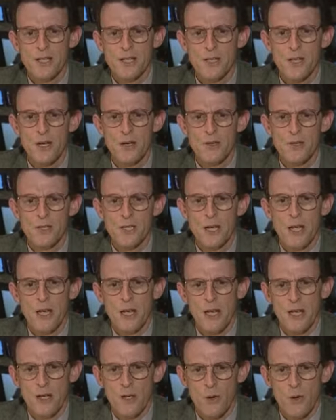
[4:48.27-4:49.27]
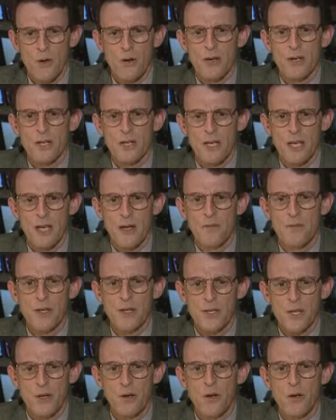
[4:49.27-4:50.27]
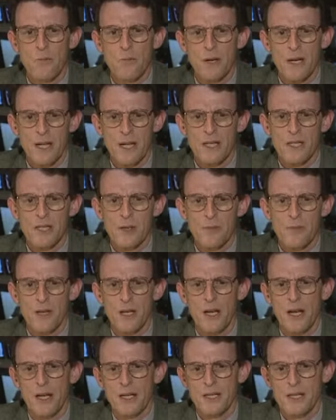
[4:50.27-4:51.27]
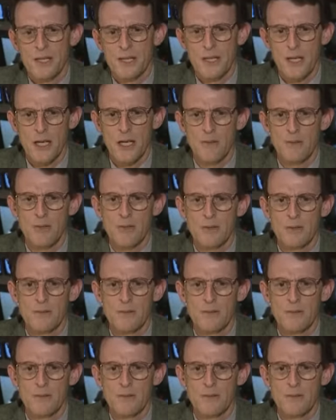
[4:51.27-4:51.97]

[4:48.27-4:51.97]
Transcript: notes in order to keep the total money supply stable.